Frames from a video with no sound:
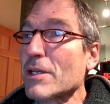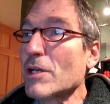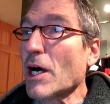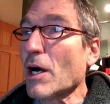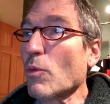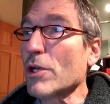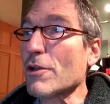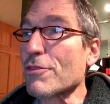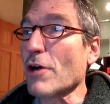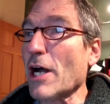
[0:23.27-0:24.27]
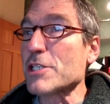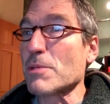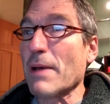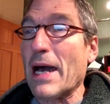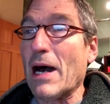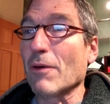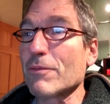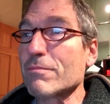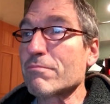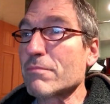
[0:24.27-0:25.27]
what are your thoughts about
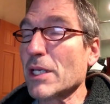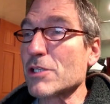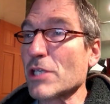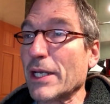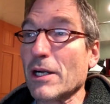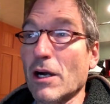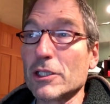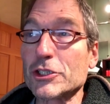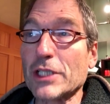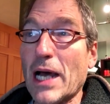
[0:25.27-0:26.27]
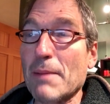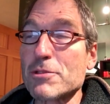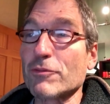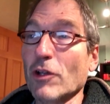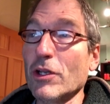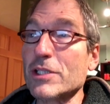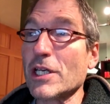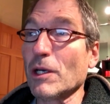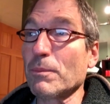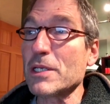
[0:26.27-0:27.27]
things like archtops, floating
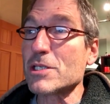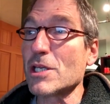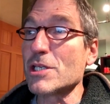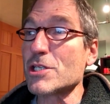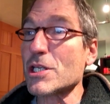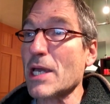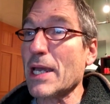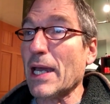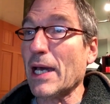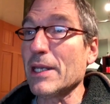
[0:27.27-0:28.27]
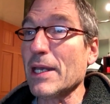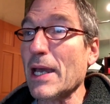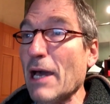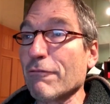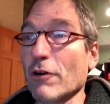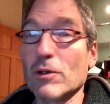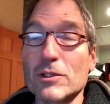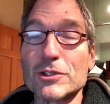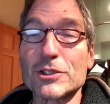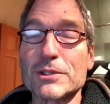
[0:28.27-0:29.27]
tailpieces, and
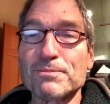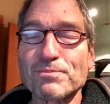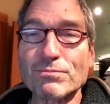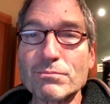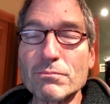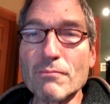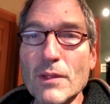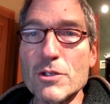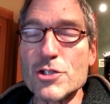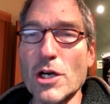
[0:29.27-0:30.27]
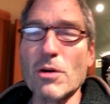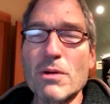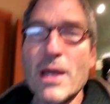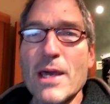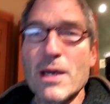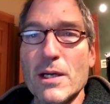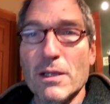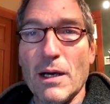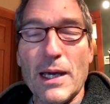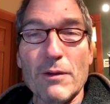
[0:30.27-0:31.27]
F-holes? So
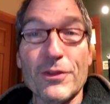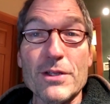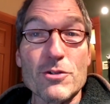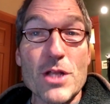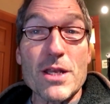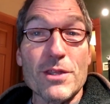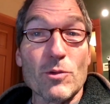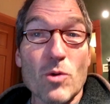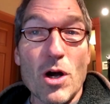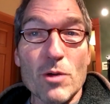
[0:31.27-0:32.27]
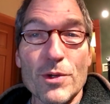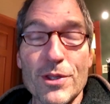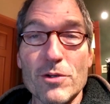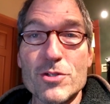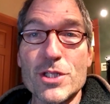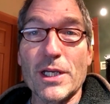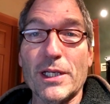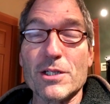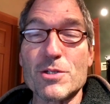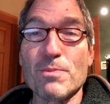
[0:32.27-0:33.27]
I don't think there's anything wrong with those
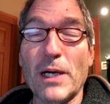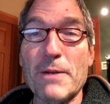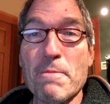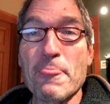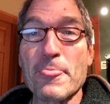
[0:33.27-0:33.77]
things, but